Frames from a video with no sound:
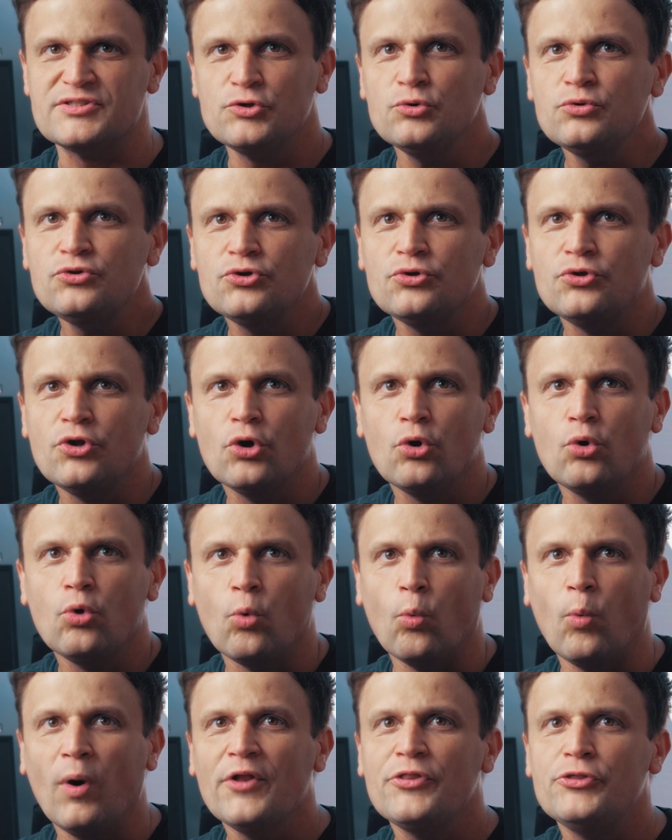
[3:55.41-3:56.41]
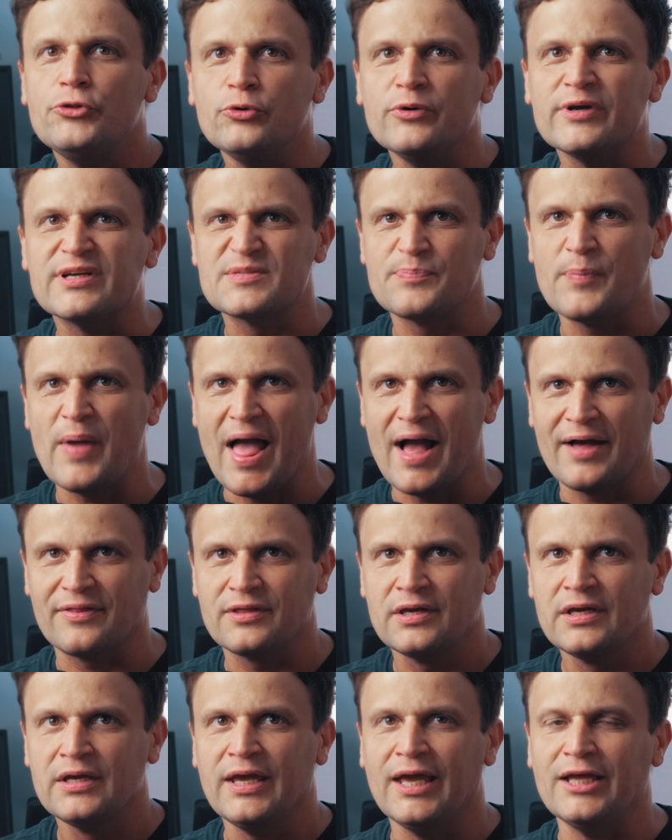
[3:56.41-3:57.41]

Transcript: good to know what to expect